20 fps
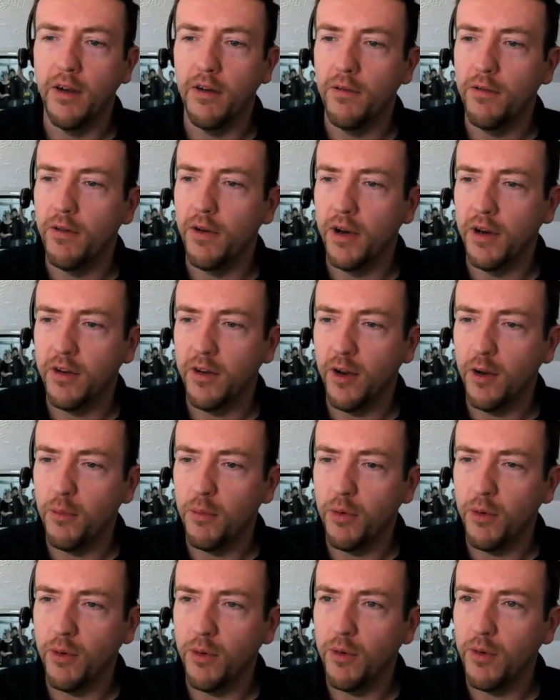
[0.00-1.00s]

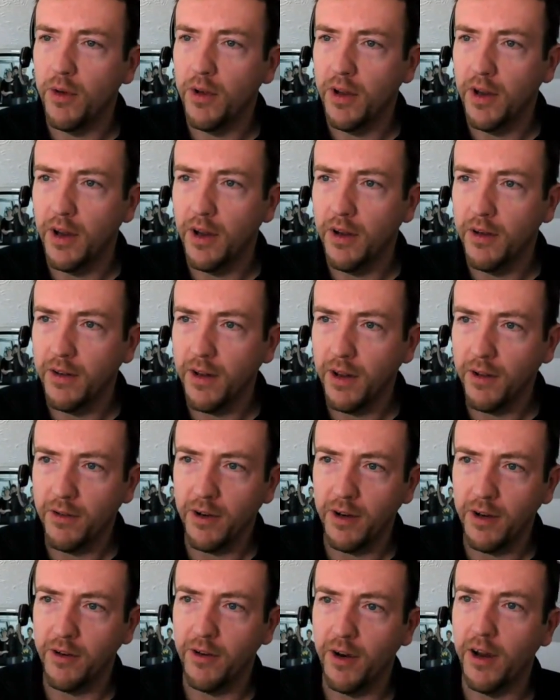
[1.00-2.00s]
example, they've got
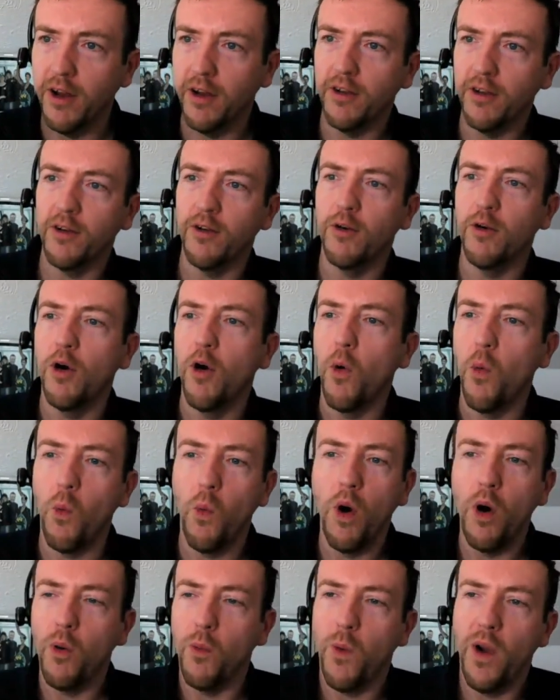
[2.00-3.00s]
a great article,
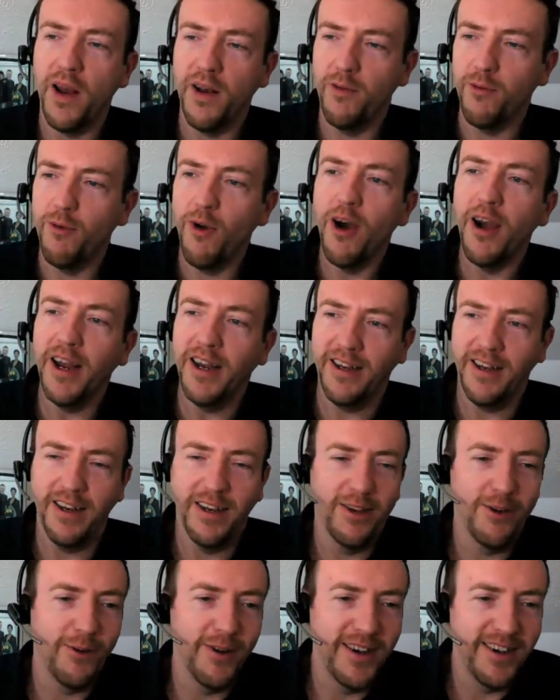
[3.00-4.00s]
"What Went Right in
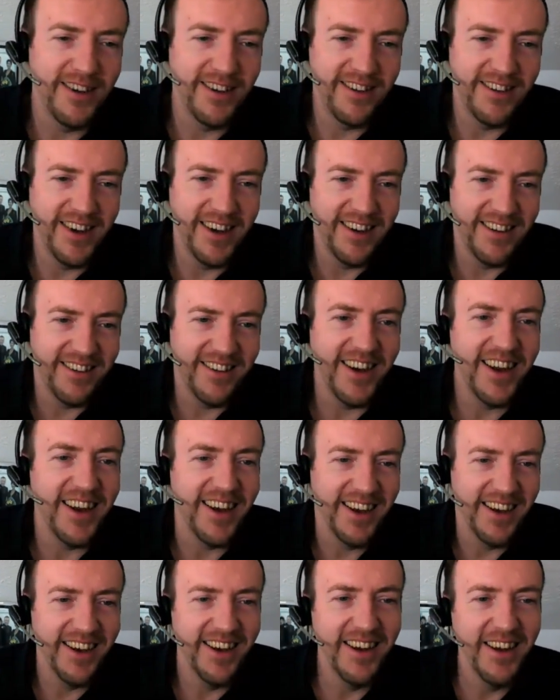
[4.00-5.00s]

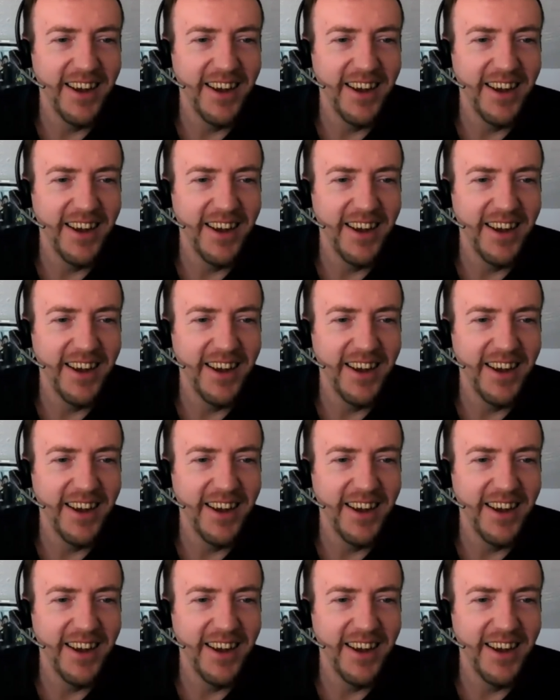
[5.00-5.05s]
2016?"